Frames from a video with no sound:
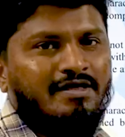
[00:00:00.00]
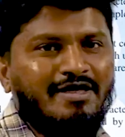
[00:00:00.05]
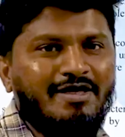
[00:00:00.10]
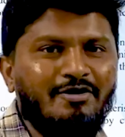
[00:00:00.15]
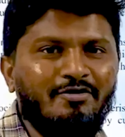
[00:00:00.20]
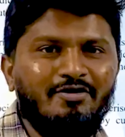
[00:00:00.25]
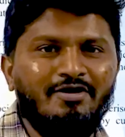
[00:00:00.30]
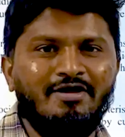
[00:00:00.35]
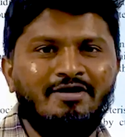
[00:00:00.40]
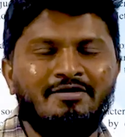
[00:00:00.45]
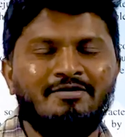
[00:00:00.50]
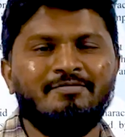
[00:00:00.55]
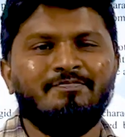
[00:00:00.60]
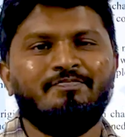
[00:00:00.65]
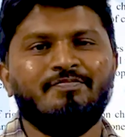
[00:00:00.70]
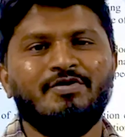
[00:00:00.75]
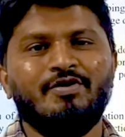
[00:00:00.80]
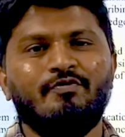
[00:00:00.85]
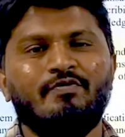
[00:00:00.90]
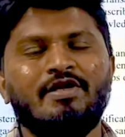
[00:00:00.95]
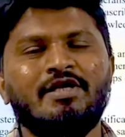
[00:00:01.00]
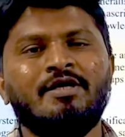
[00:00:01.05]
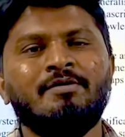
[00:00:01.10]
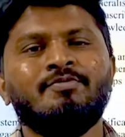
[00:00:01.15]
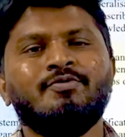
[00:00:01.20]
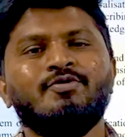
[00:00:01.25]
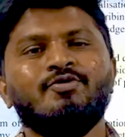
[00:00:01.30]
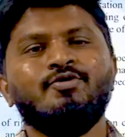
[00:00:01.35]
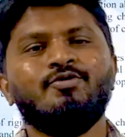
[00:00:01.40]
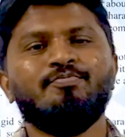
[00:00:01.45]
Hello all,
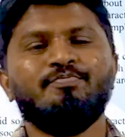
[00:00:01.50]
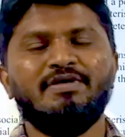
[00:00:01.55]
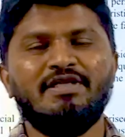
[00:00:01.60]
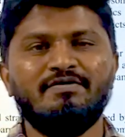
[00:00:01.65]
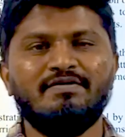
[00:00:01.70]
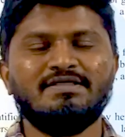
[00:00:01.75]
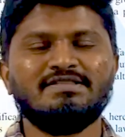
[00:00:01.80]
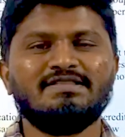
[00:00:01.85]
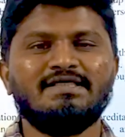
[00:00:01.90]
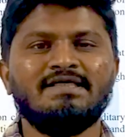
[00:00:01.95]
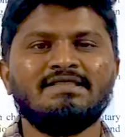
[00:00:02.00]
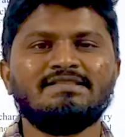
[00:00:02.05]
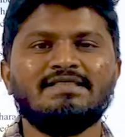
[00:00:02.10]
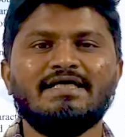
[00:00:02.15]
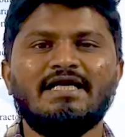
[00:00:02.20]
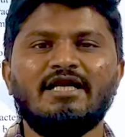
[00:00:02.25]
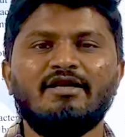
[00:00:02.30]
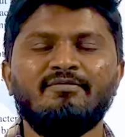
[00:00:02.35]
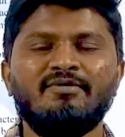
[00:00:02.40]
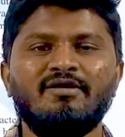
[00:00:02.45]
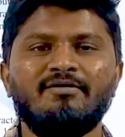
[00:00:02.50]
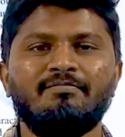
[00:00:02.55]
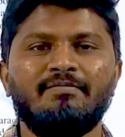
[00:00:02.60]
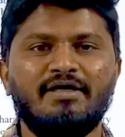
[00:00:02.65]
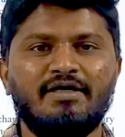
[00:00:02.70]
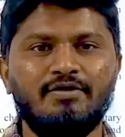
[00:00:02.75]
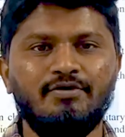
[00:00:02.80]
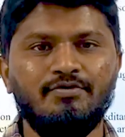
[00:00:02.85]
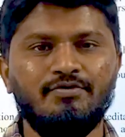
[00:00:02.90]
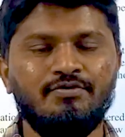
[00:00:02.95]
welcome to Believers IAS Academy,
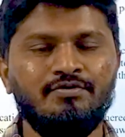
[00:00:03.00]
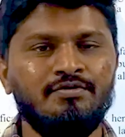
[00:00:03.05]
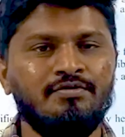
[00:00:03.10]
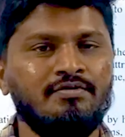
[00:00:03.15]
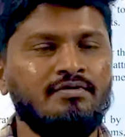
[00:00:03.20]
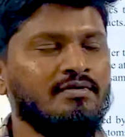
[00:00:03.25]
Bengaluru.